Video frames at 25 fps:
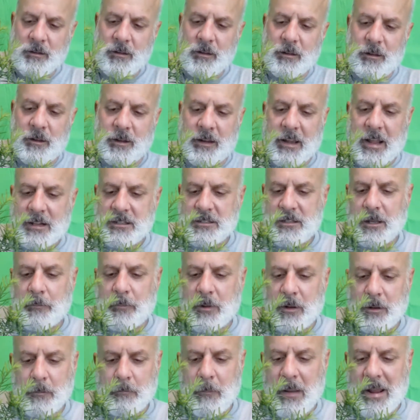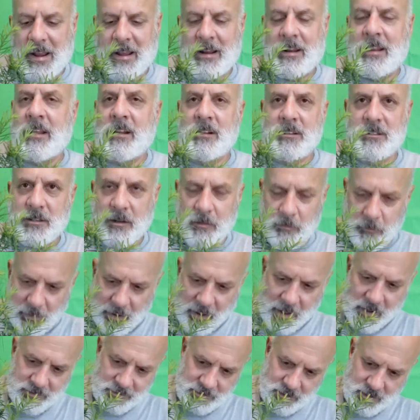you get something to make an instant
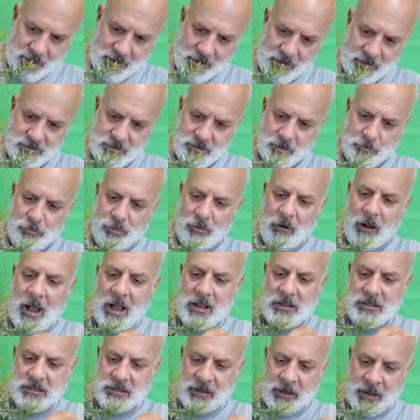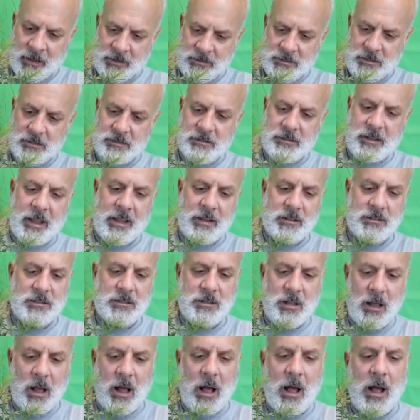bonsai. It's a process, it takes
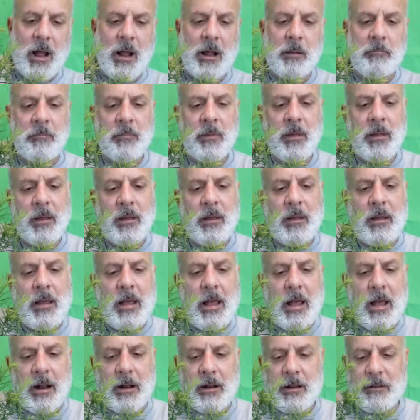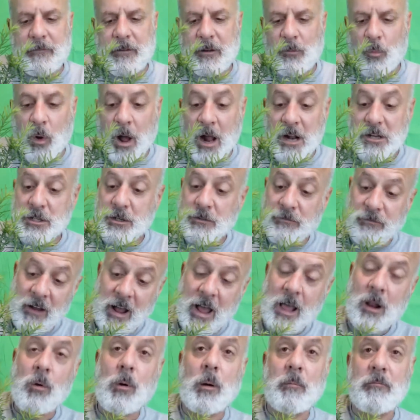time. And if you watched
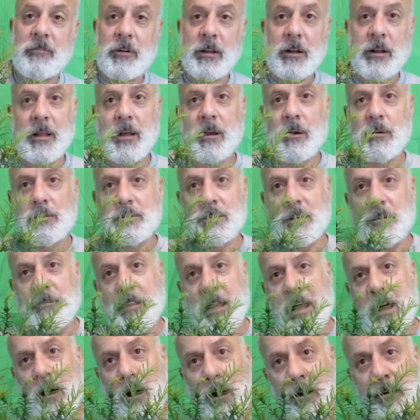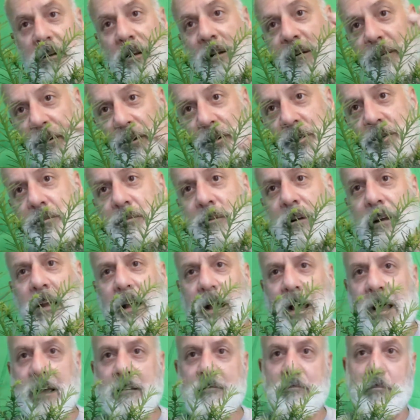follow-up videos of that hunting nursery, I
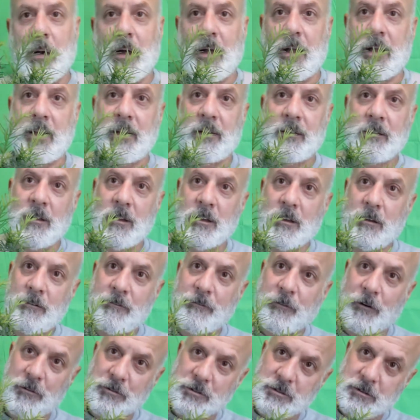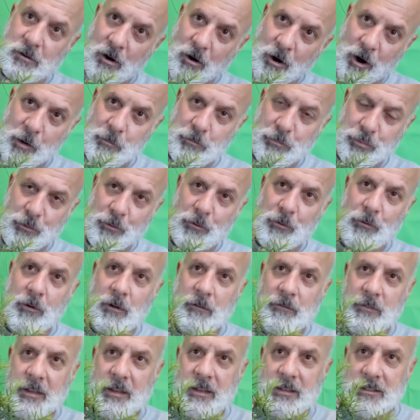have my first hard prune
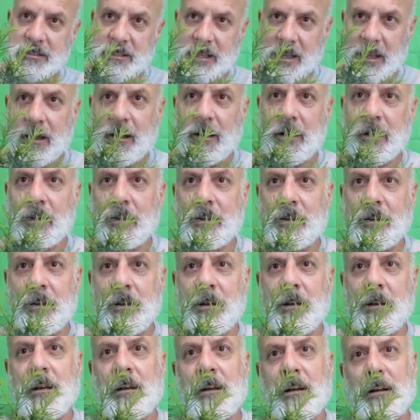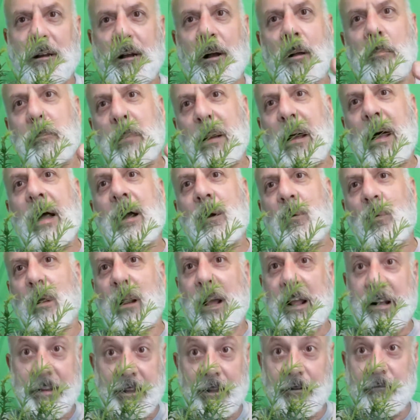of the azalea, cut back what
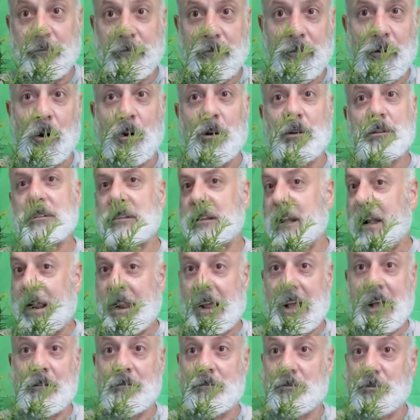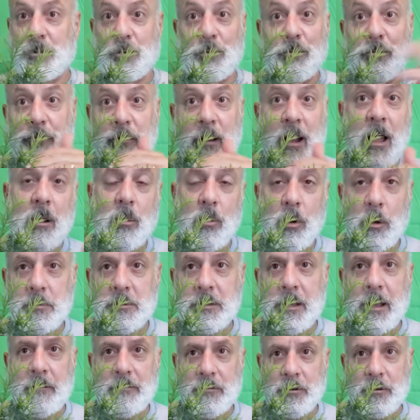I did first, and I have 2
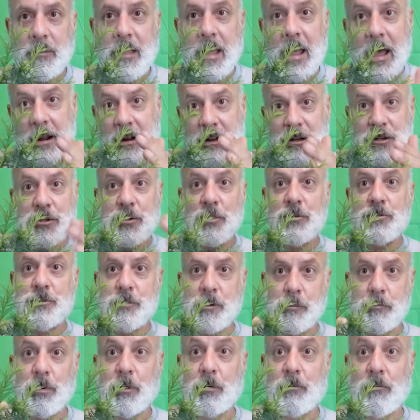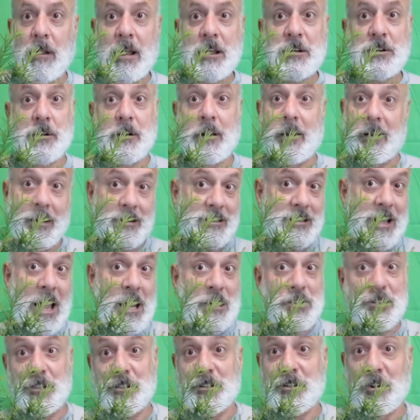follow-ups after that, and it shows you the progression, and it's
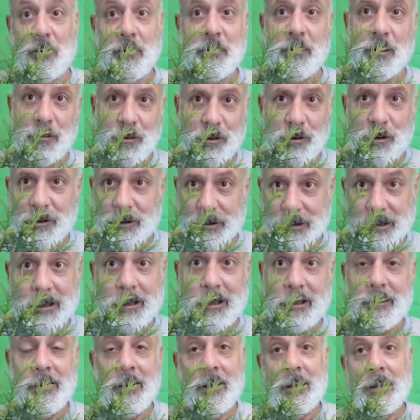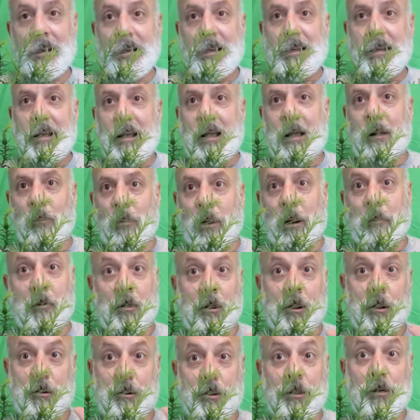actually starting to look good. And what I'm
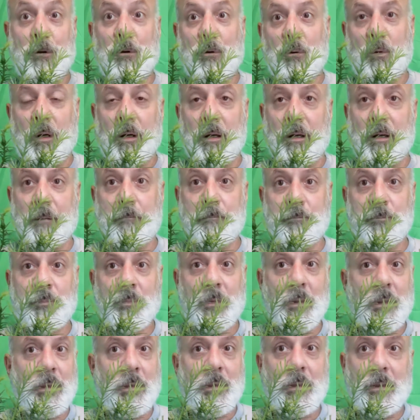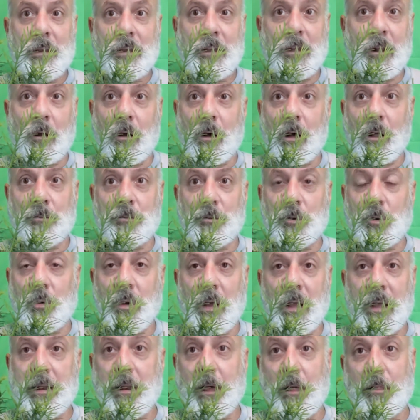going to do, you know, I'll do
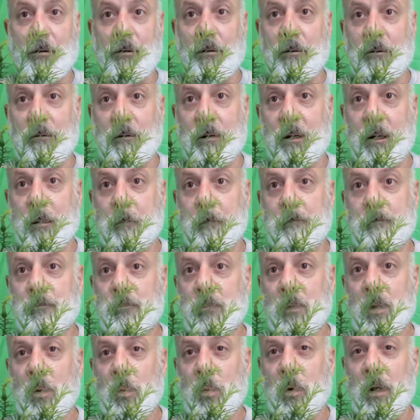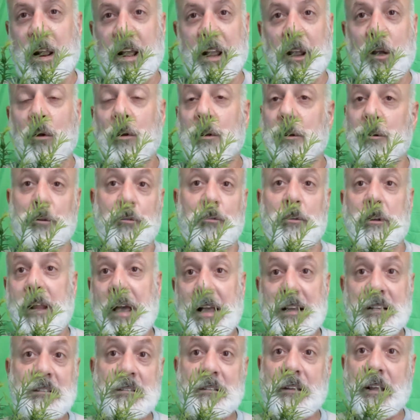another, when I go to do the
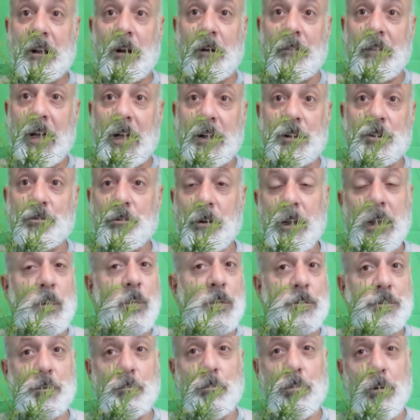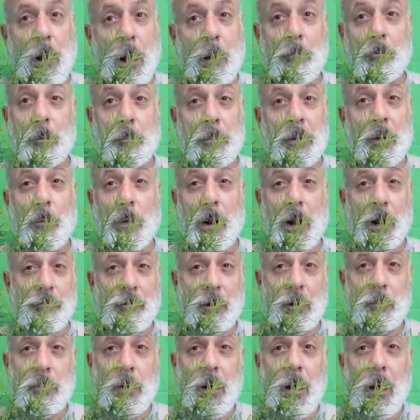next thing on that tree, which will probably be when I
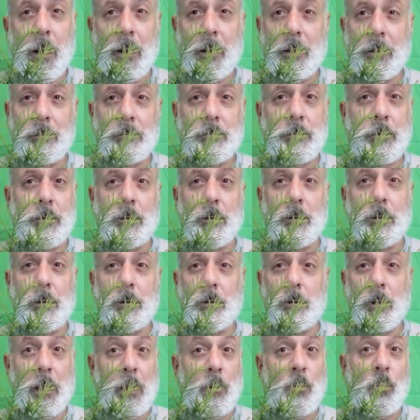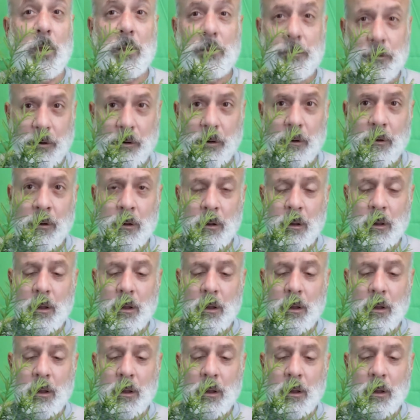repot it in the late winter,